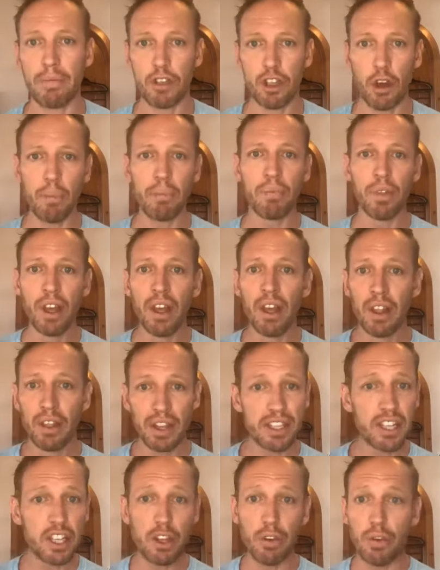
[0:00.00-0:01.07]
So
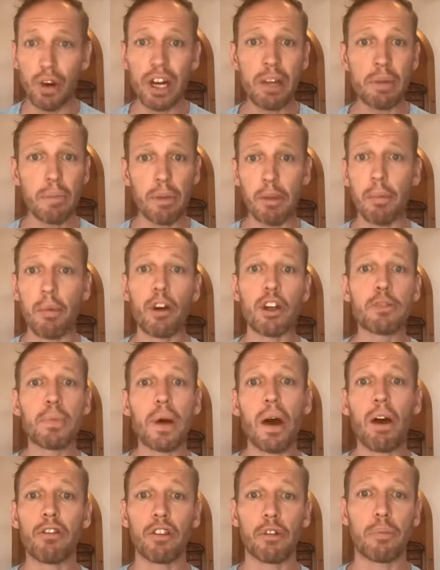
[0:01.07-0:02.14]
this is really the most
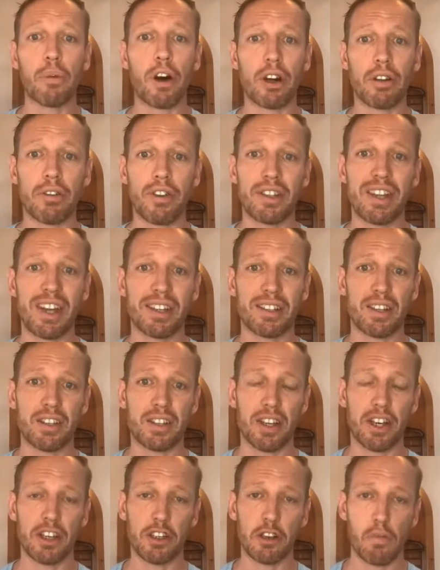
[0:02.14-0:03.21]
powerful part of this
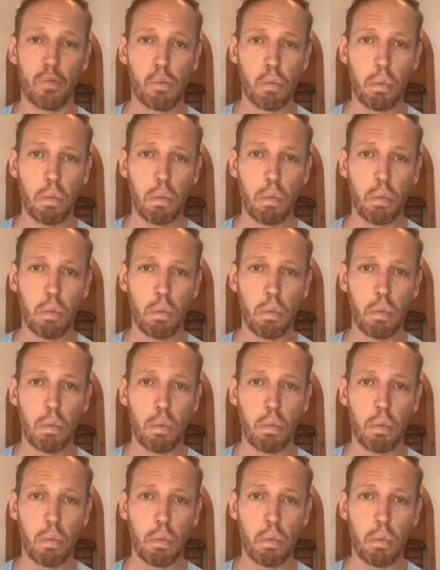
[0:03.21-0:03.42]
exercise.